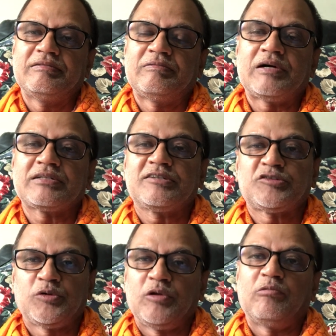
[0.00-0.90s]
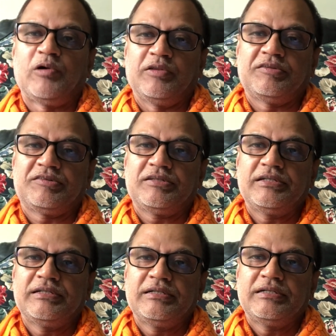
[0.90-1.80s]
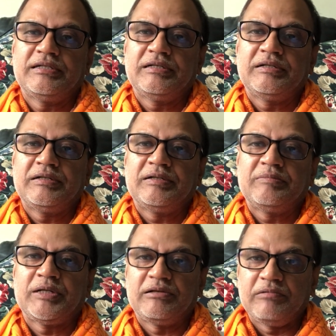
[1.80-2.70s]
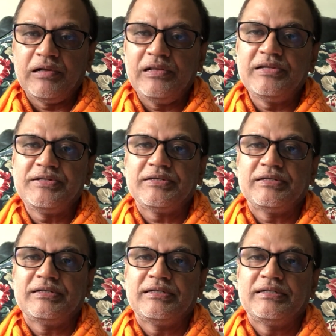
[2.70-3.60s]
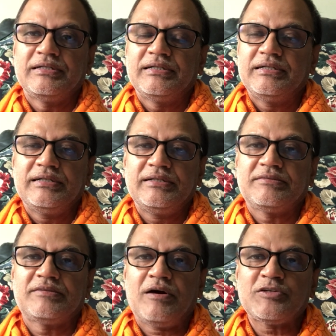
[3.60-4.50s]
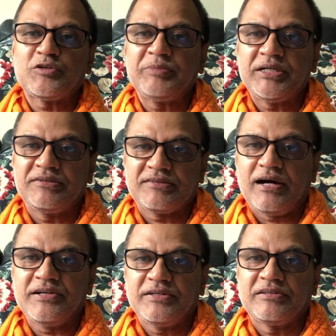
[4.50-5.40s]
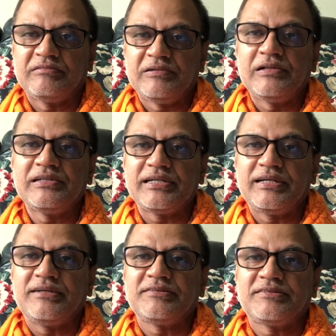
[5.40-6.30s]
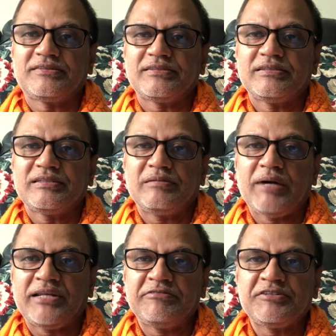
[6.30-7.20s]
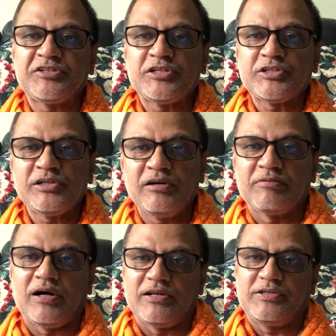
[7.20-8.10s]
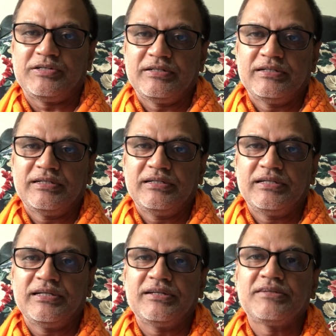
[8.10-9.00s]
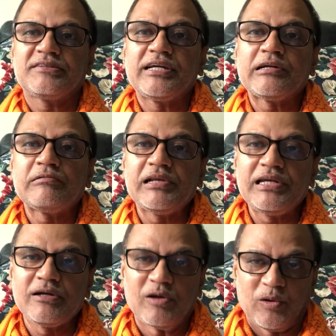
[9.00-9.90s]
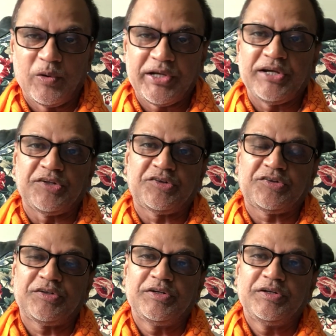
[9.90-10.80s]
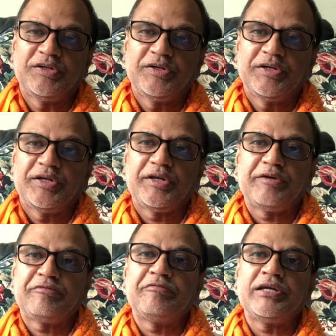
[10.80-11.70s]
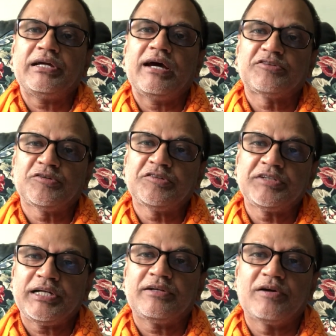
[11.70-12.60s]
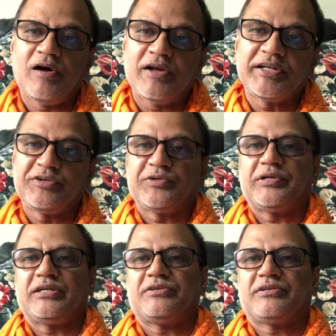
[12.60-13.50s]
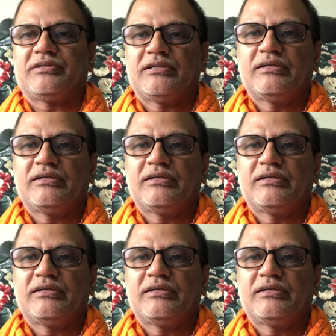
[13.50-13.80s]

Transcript: what the soul wants. But the world is not to be discarded. The world is the manifestation of God. It is equally glorious if we associate God into it.